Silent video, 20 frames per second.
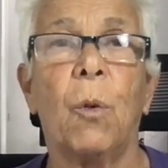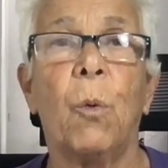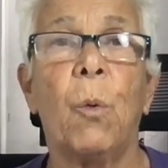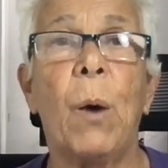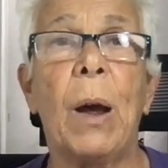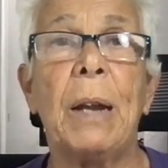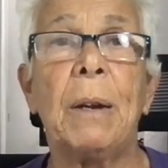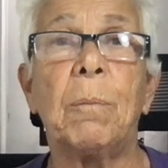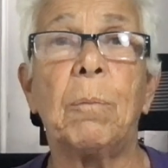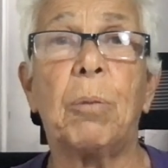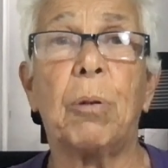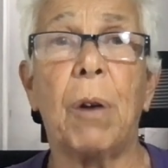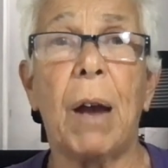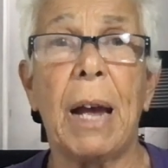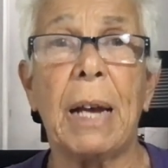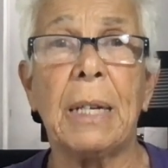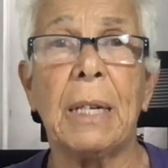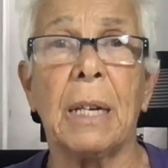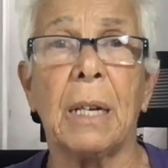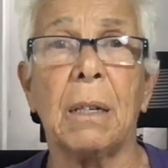When
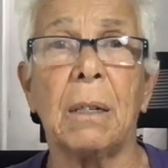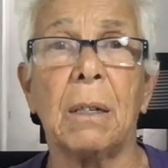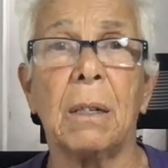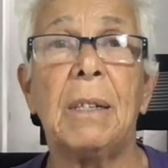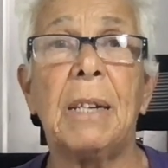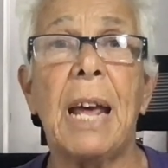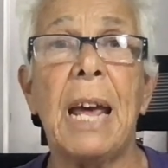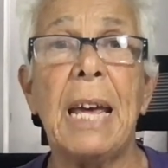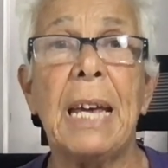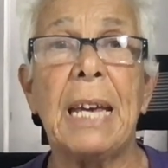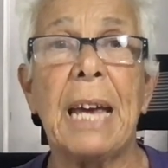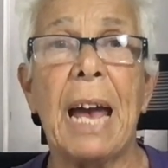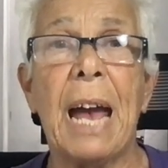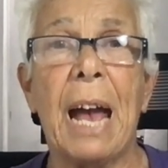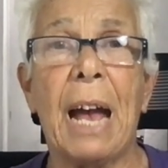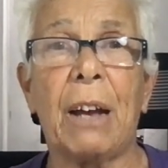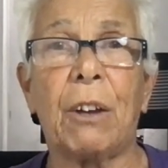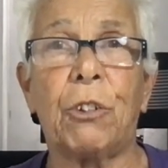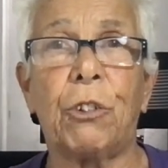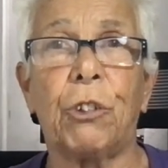pregnant, take
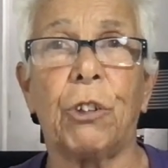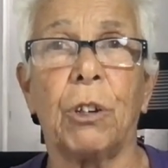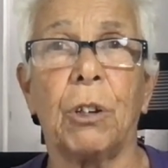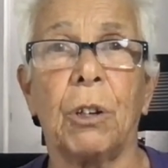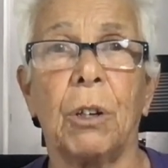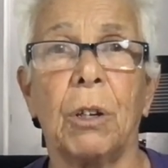action.